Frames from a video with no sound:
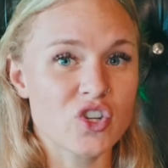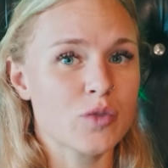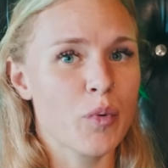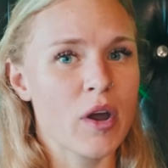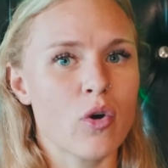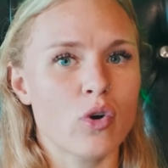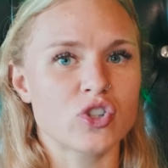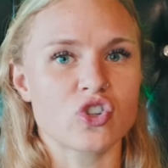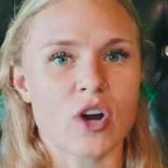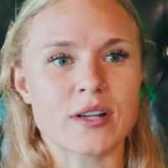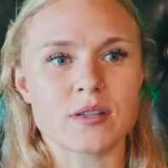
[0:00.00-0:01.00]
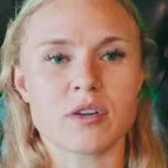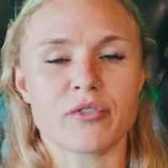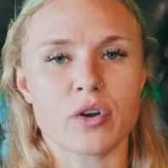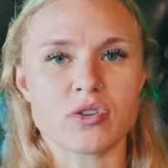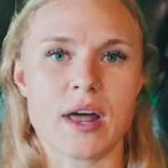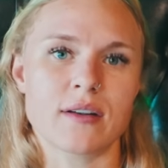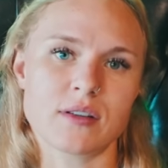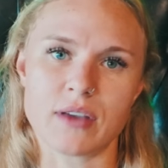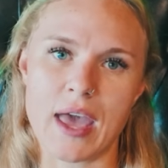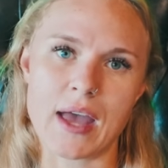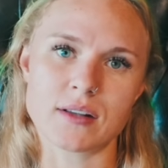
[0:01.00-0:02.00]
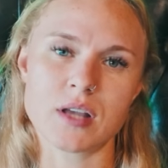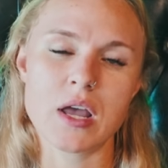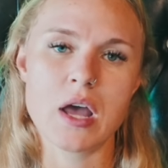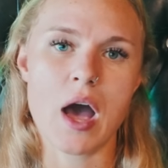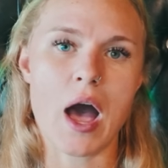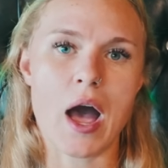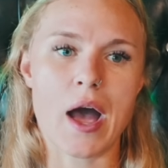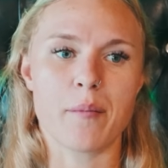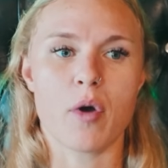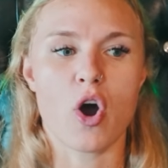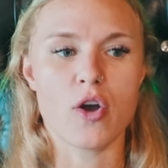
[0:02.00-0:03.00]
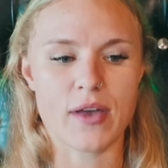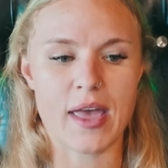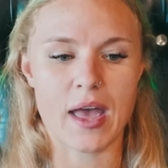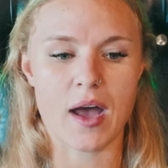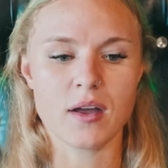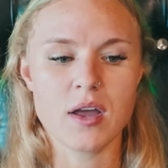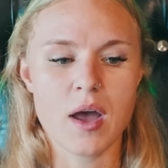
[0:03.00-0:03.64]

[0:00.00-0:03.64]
So it's pretty cool to try some different alternative kit over here.